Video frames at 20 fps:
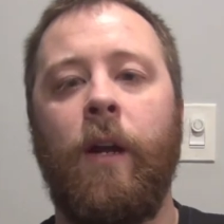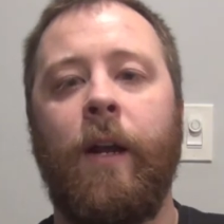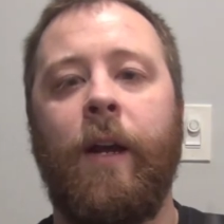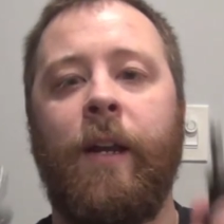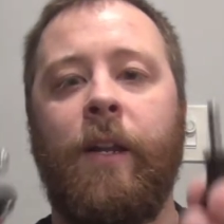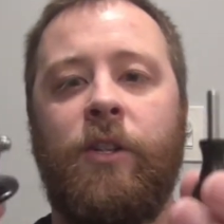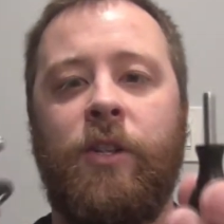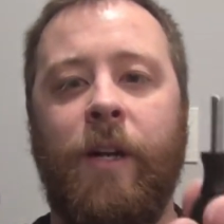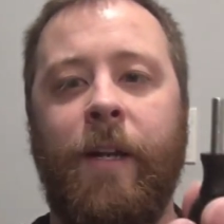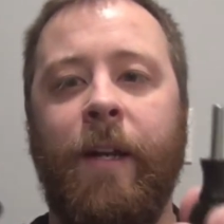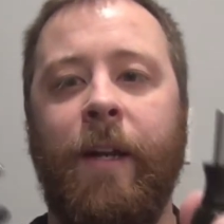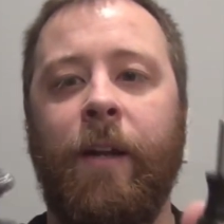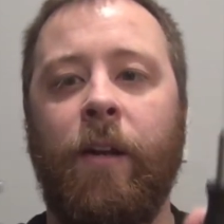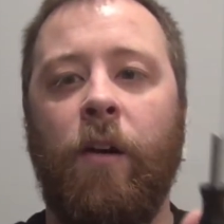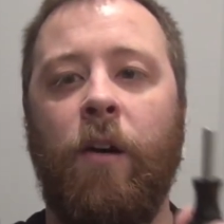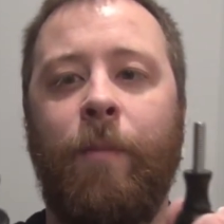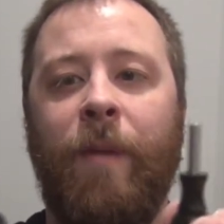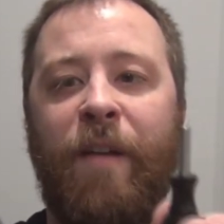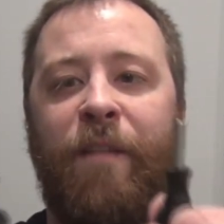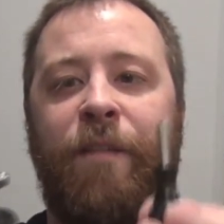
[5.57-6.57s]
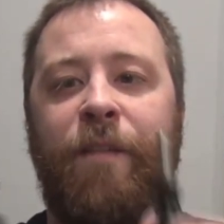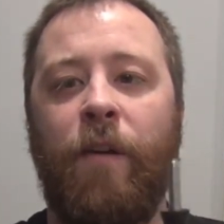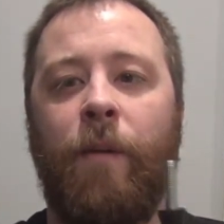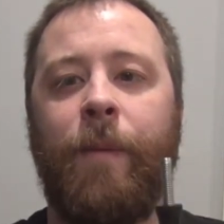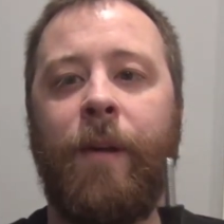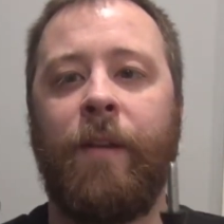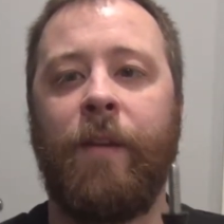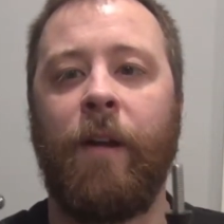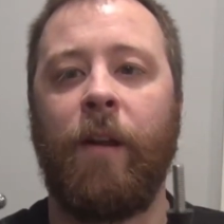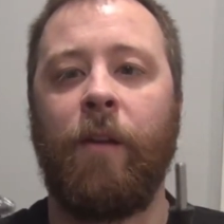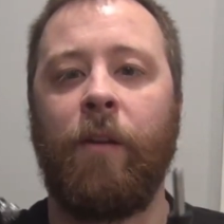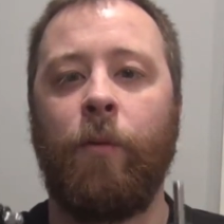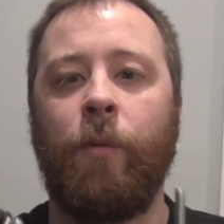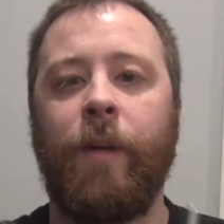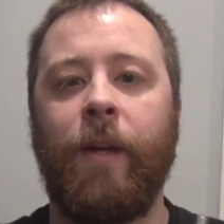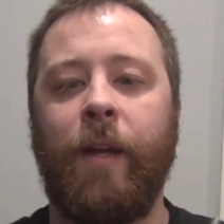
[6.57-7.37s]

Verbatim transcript: Got to try to get all my filming done on the